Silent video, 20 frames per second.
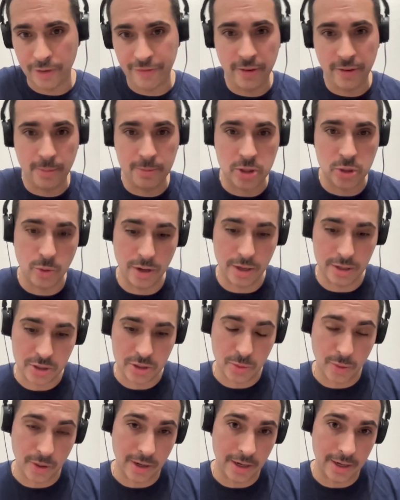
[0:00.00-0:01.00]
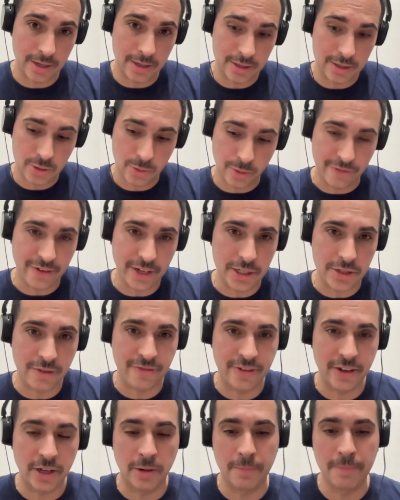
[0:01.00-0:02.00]
film to a feature
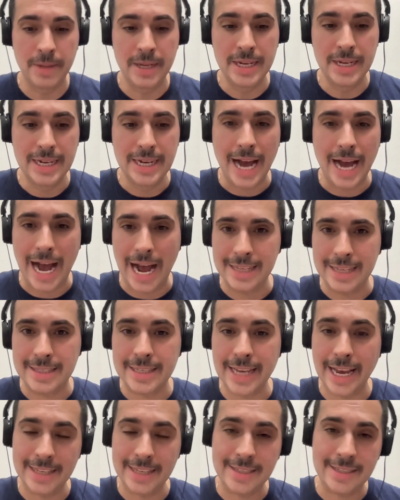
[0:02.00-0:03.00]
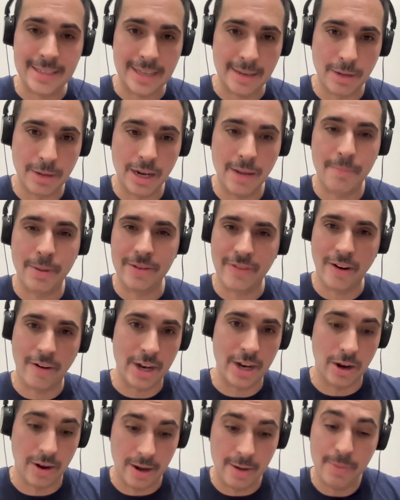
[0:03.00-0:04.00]
film, I'd say it's similar, but
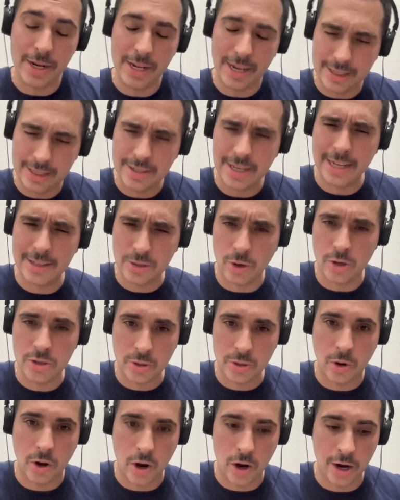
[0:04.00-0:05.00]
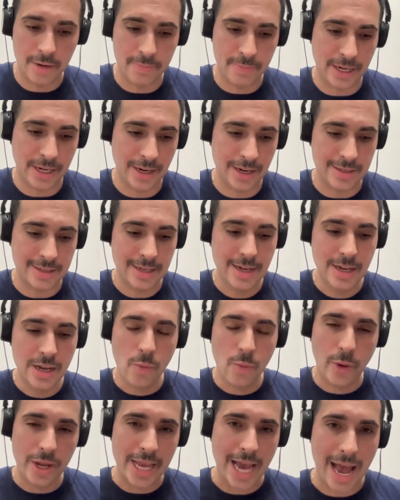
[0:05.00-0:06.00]
it's also hard because
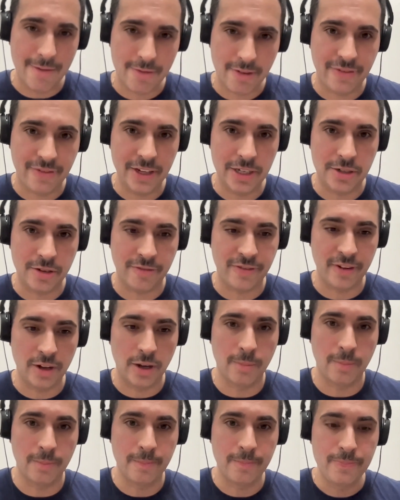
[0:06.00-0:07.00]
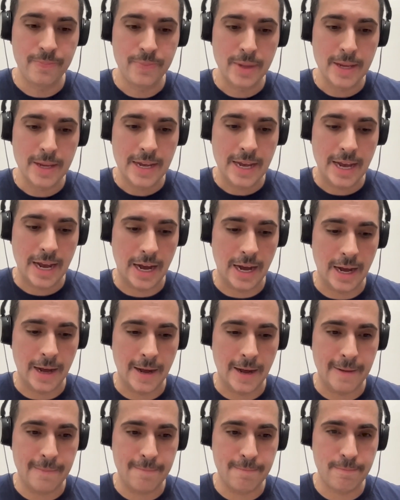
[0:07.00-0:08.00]
when you have a feature film,
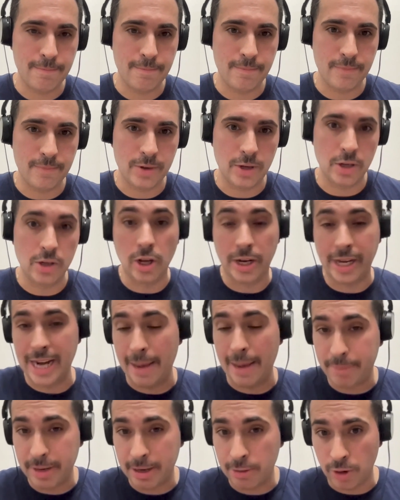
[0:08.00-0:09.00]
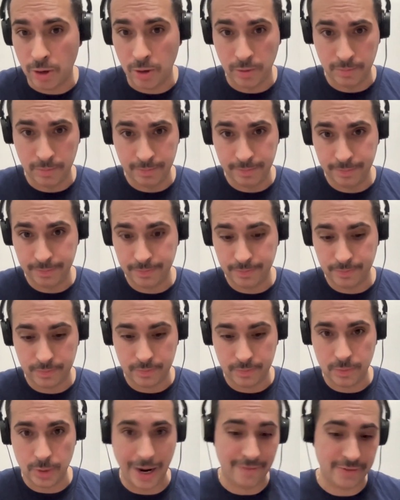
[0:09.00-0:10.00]
you're looking at B-roll.
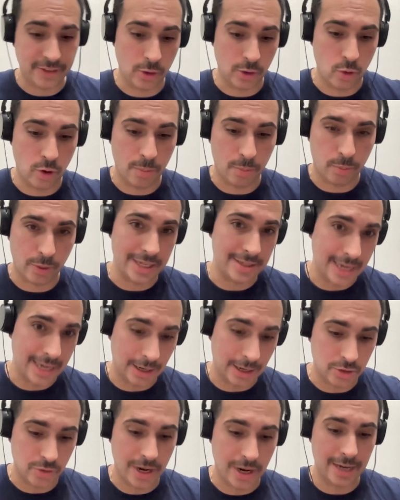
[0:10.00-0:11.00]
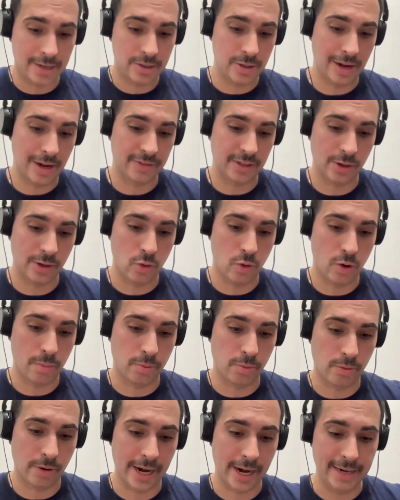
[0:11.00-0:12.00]
You have to incorporate soundtracks. You have to
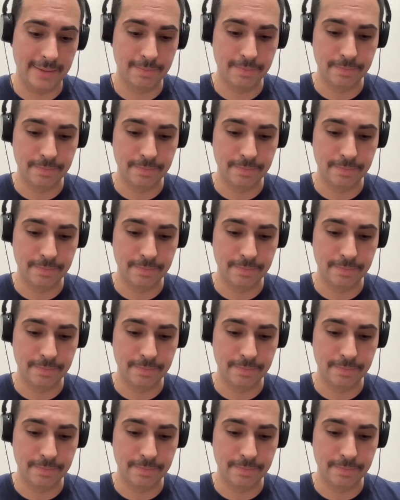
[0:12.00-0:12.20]
incorporate